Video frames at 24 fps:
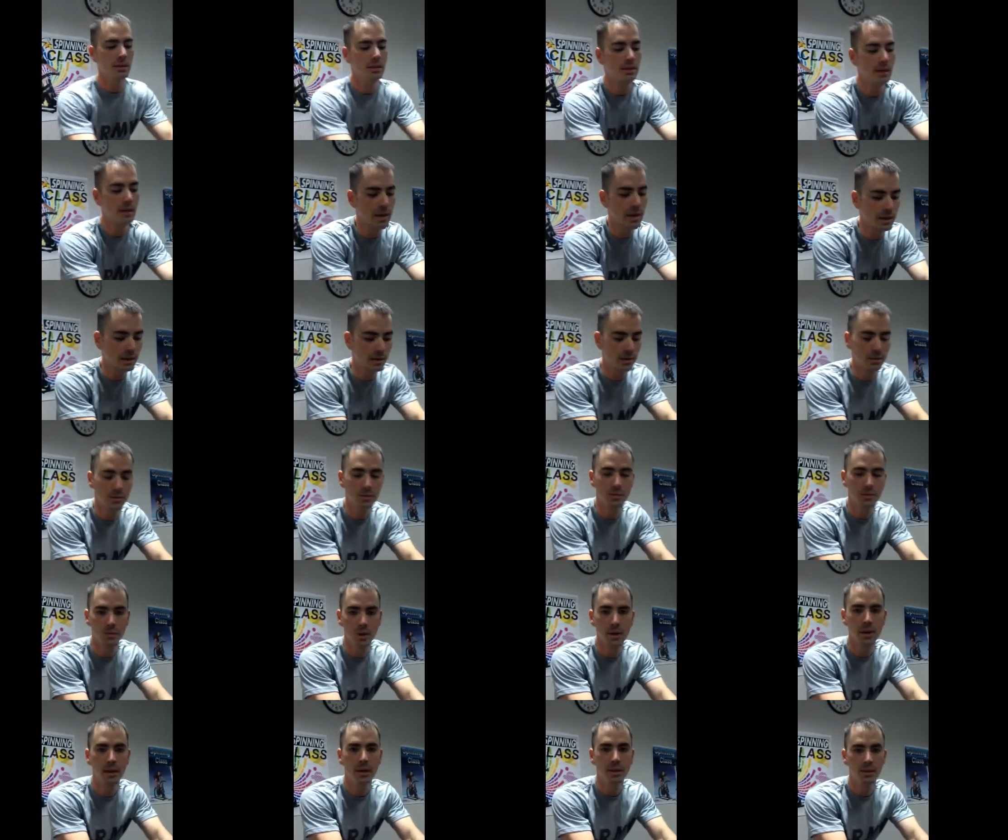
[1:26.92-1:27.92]
And that includes
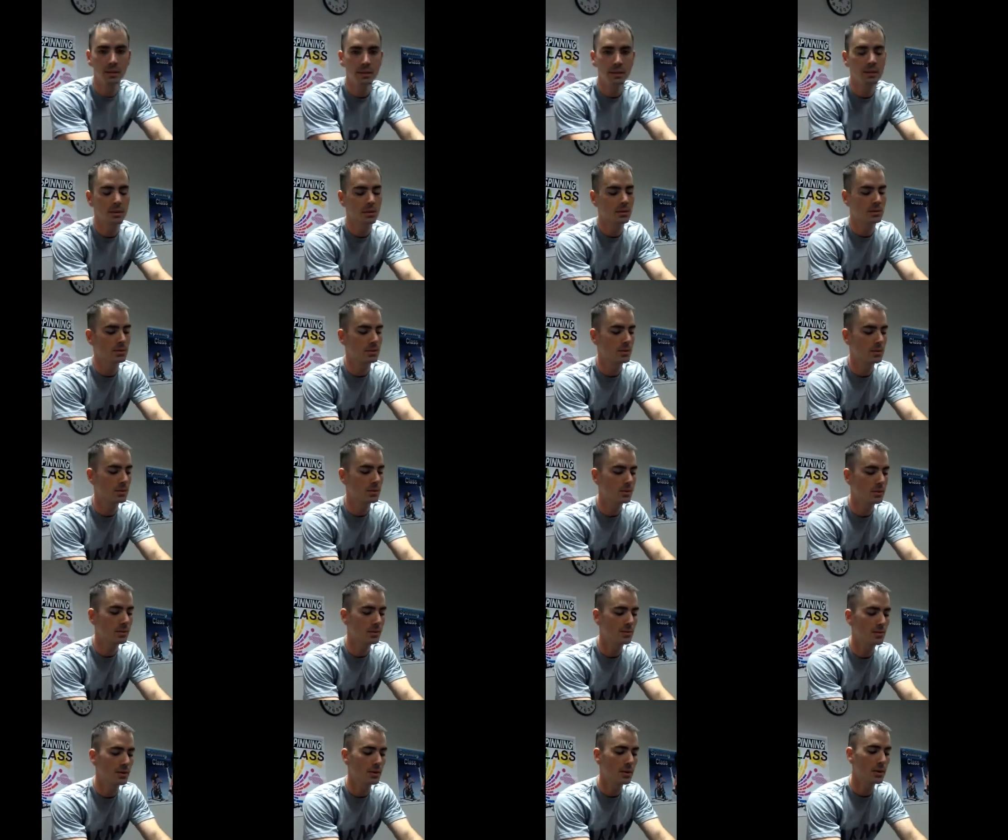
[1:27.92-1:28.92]
running and so on and
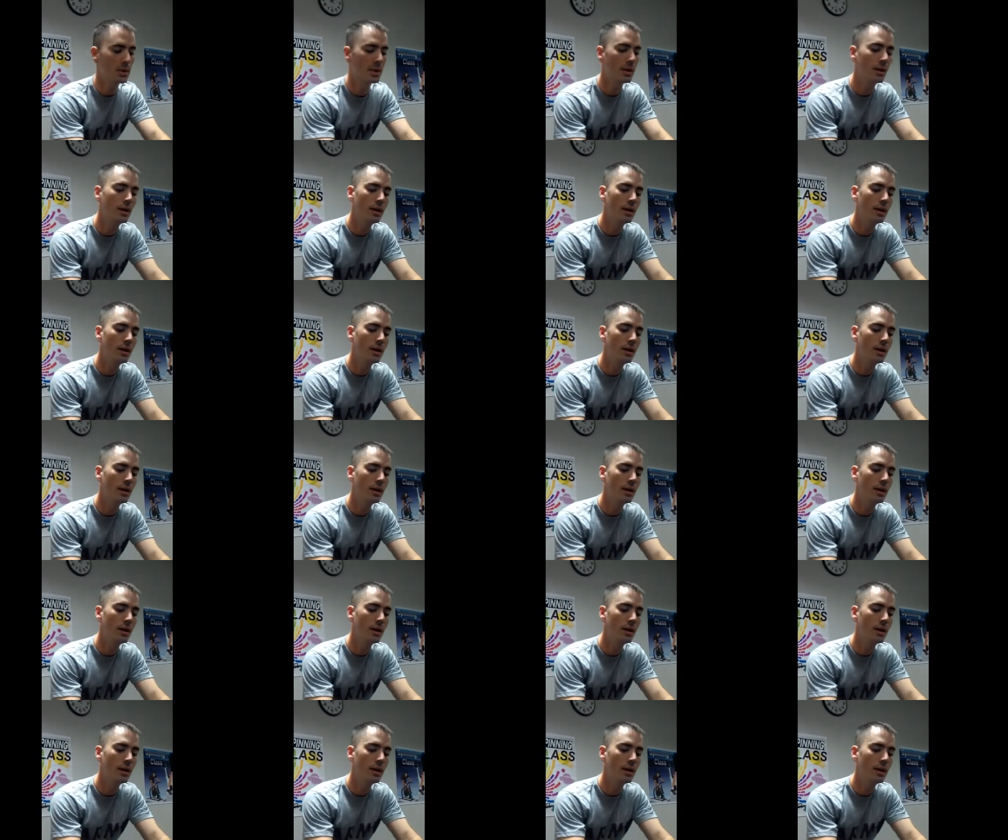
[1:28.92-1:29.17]
so forth.